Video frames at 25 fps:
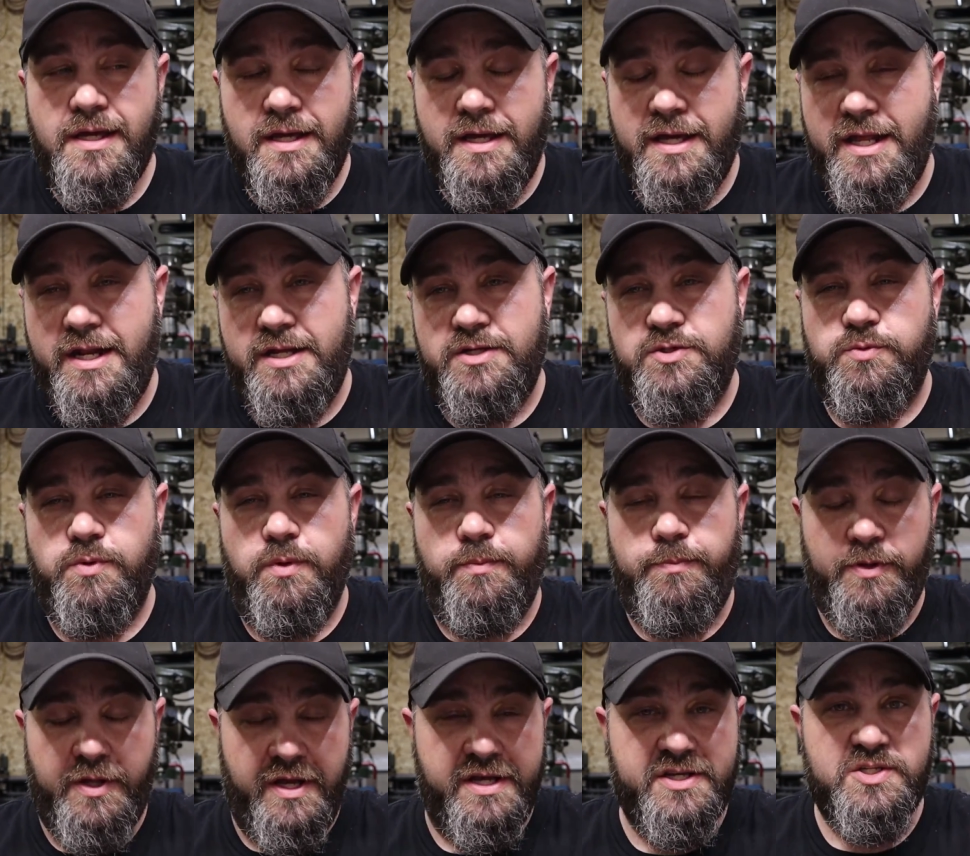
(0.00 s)
It has
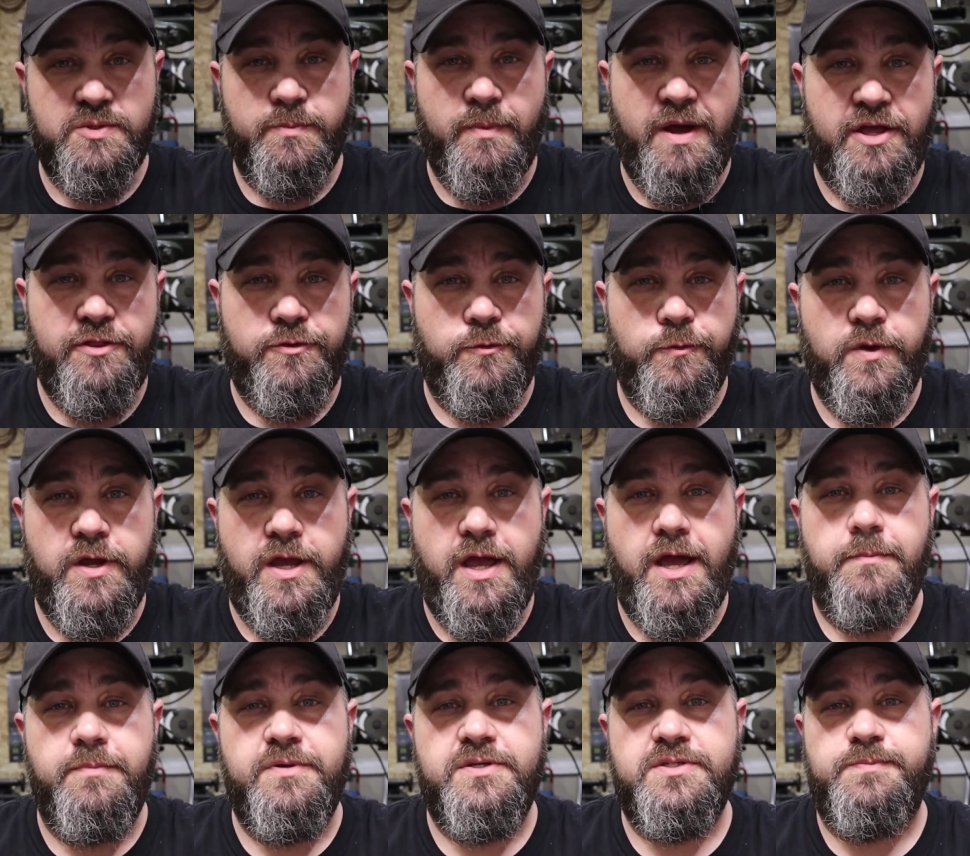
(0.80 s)
replaced my
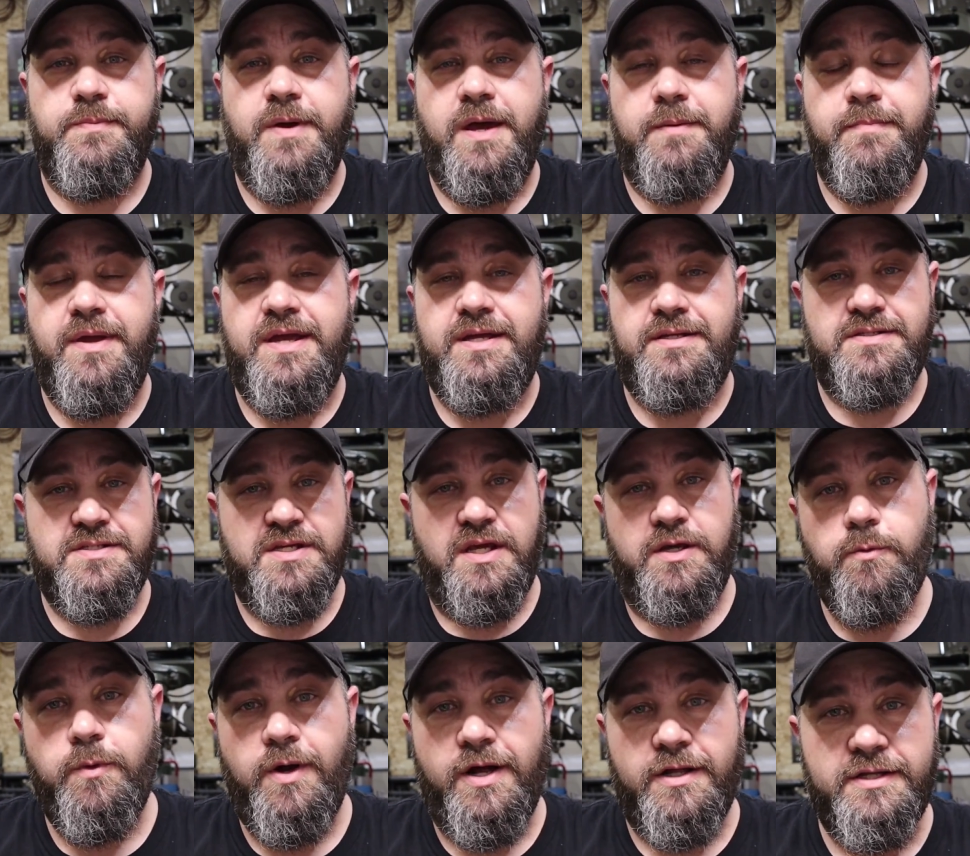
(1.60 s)
3M as my main
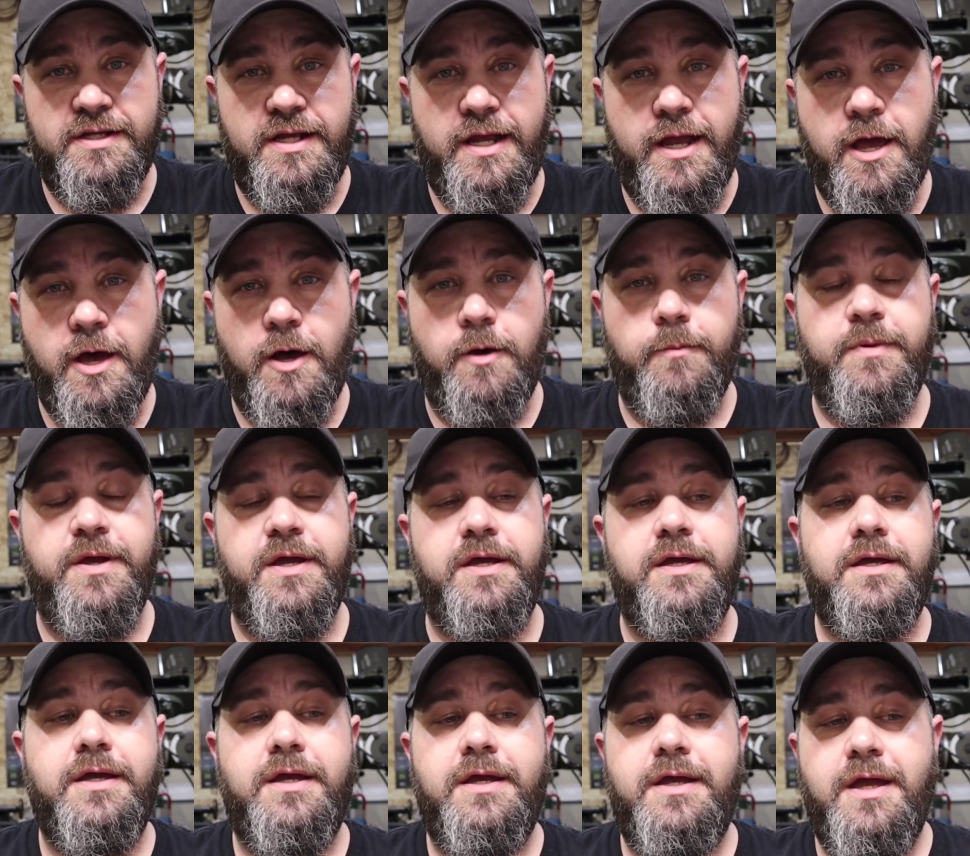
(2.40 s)
TIG welding
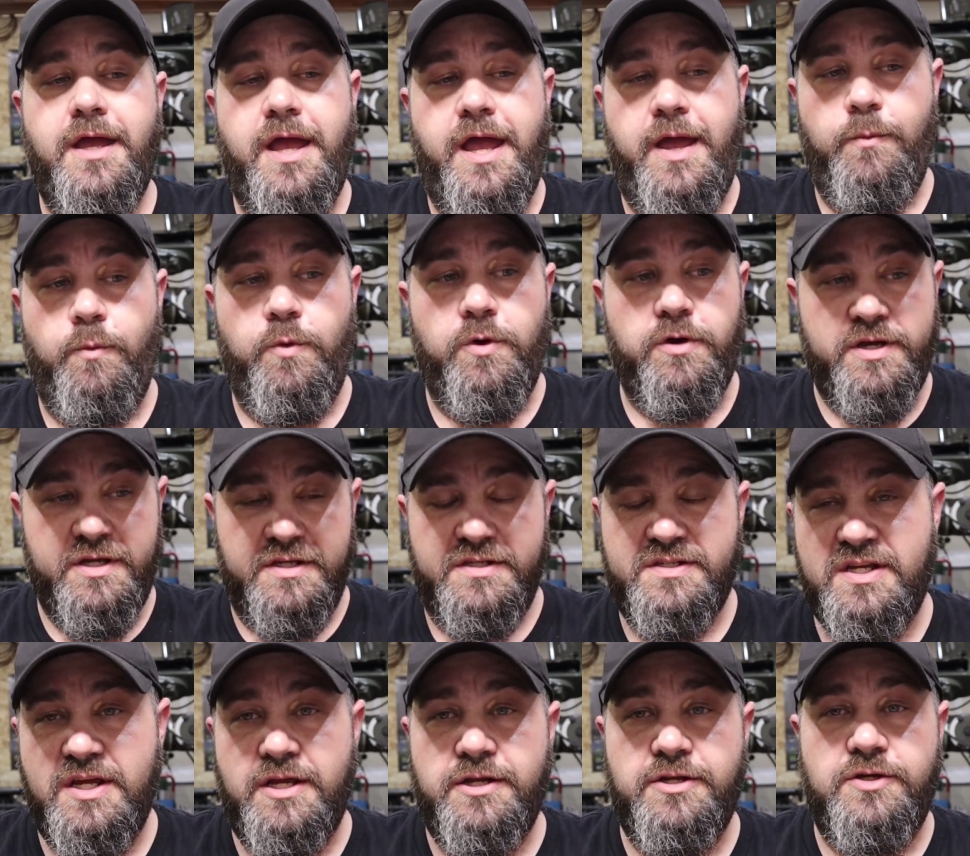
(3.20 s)
helmet and will
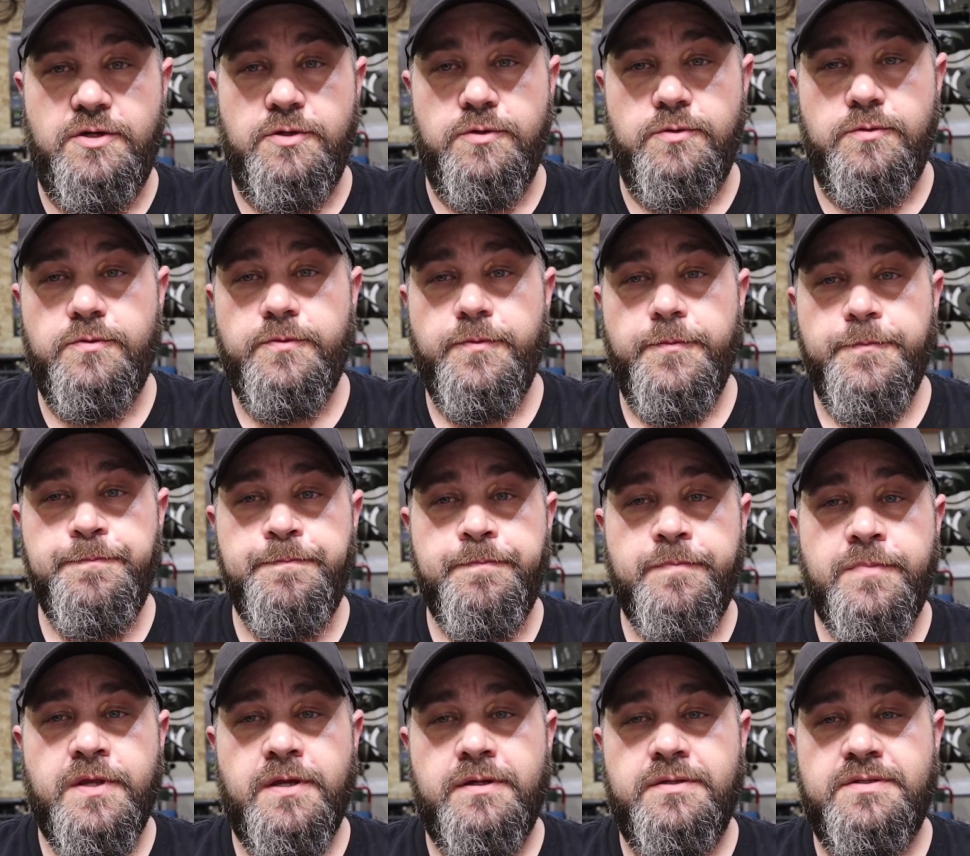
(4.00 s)
continue
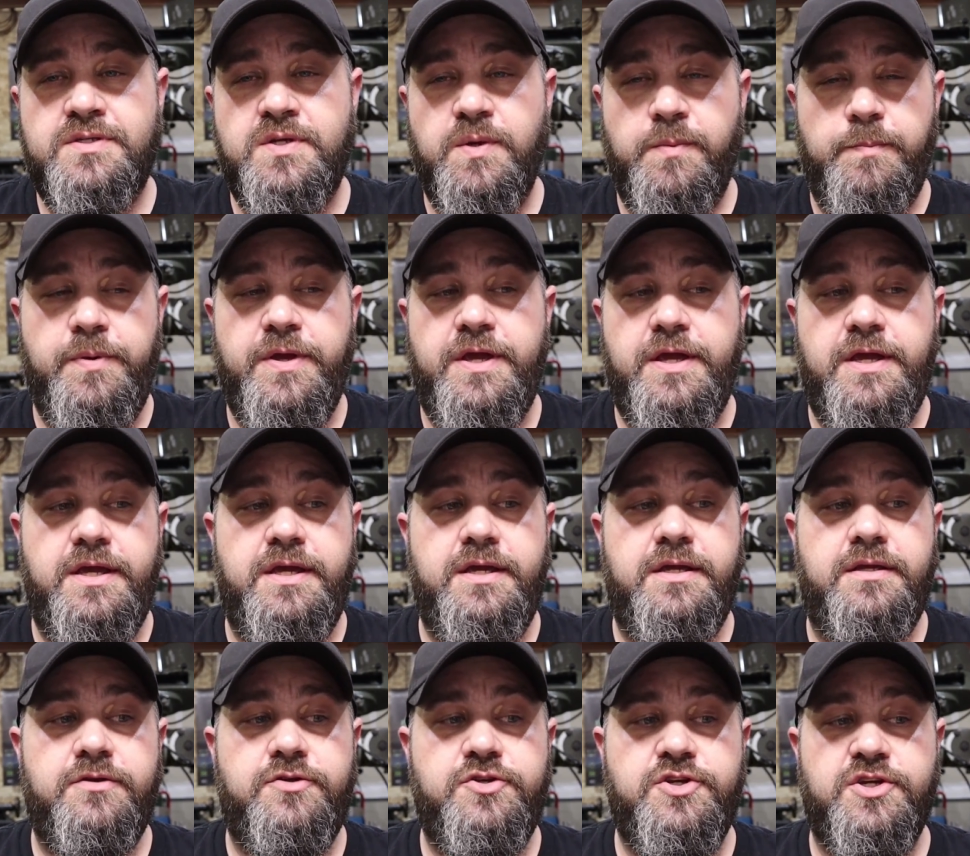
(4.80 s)
to
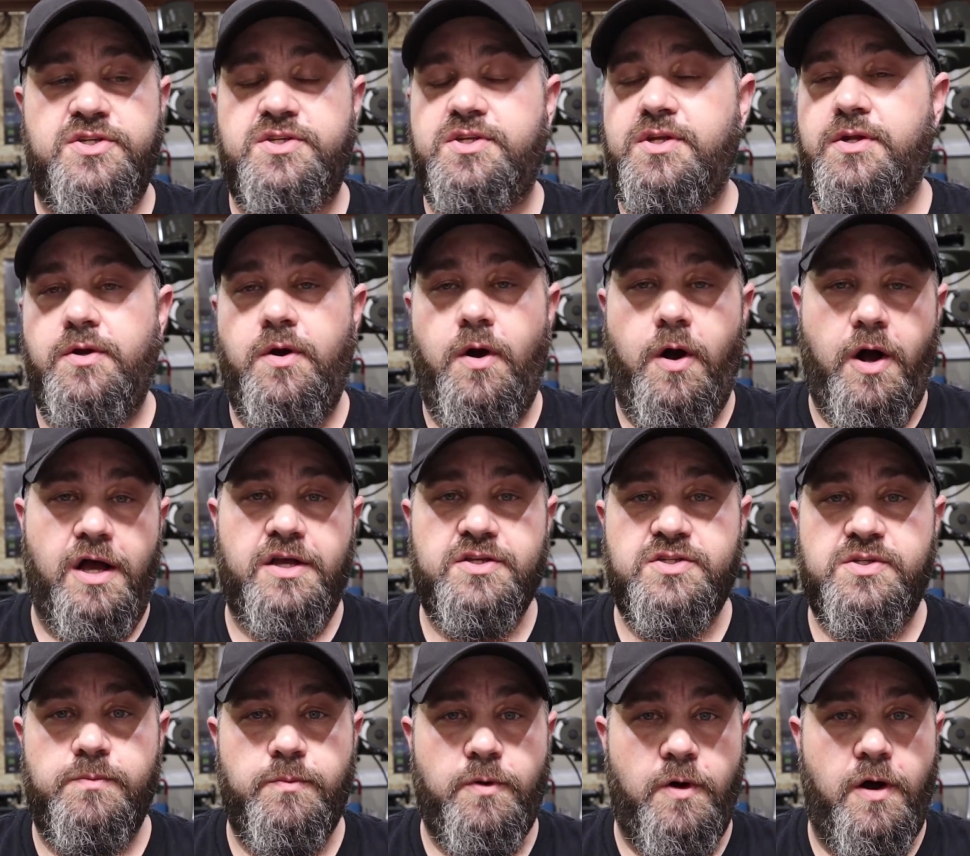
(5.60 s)
be just an
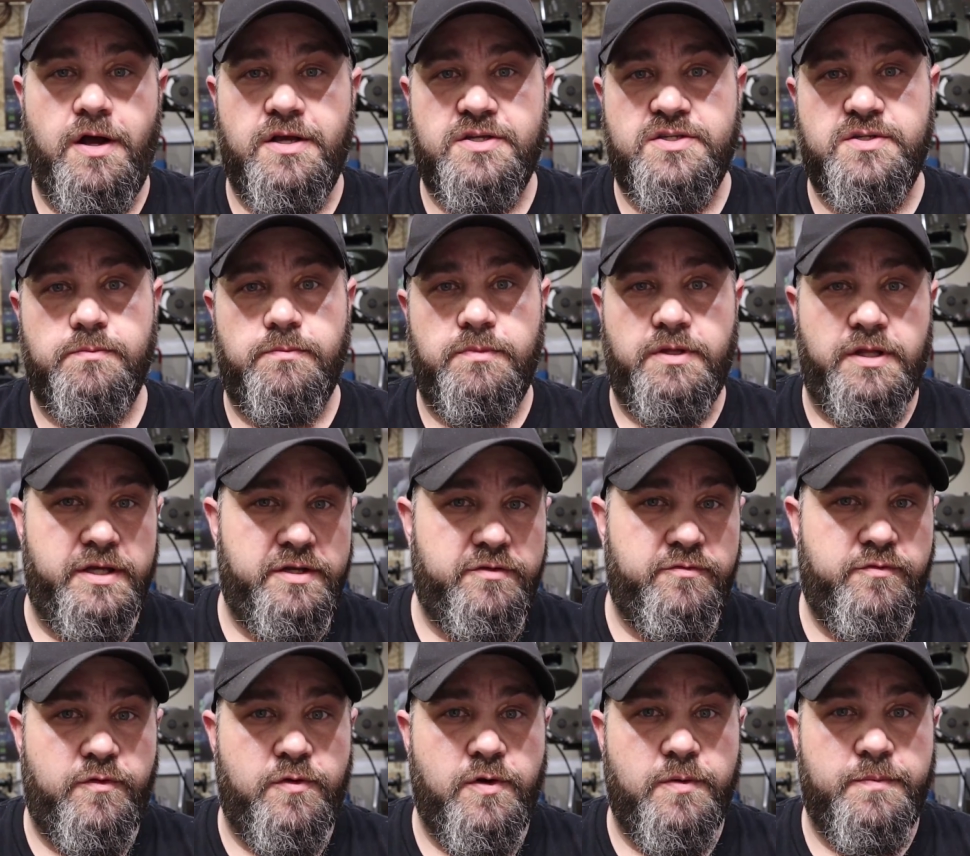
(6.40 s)
awesome, awesome
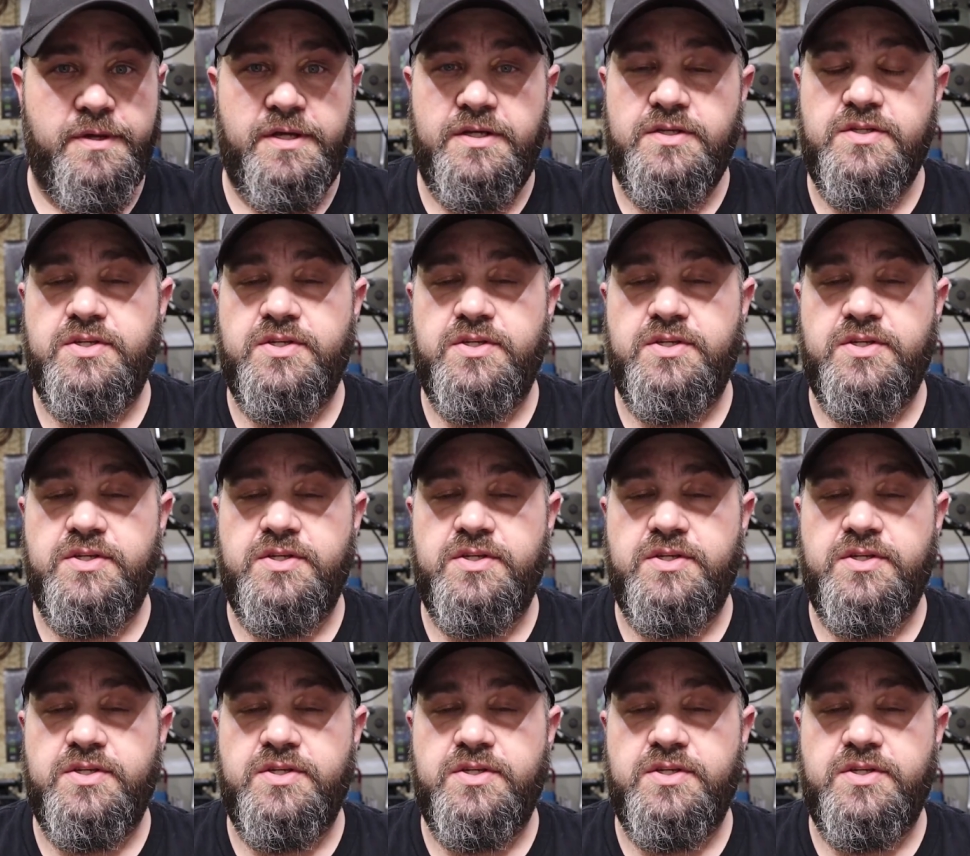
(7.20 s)
lid for me.